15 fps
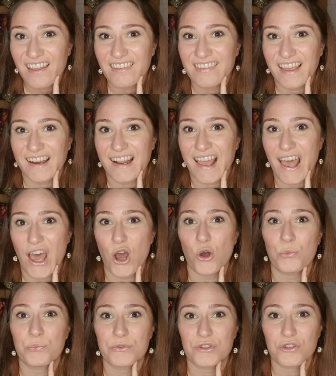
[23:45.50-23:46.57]
that
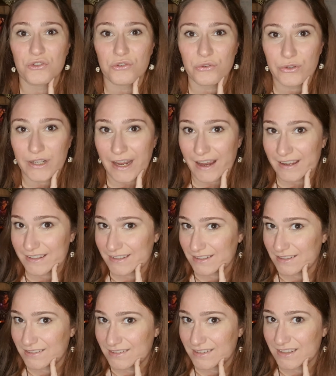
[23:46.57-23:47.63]
helps create
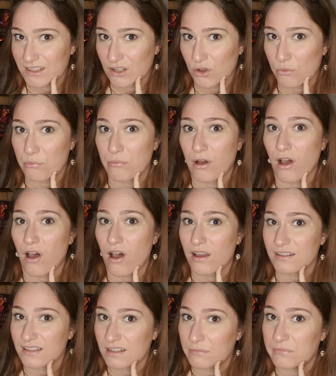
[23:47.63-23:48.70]
some
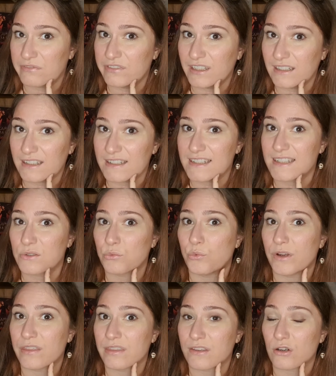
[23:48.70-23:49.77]
awesome villains
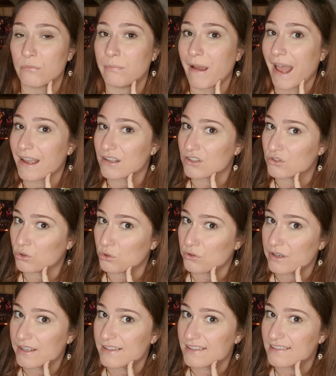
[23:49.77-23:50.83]
with their
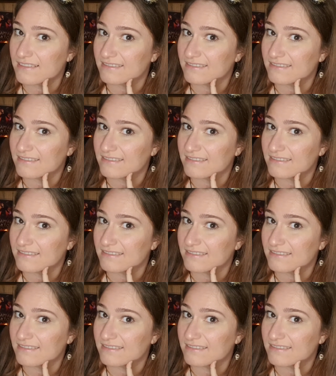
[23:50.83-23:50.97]
backstories?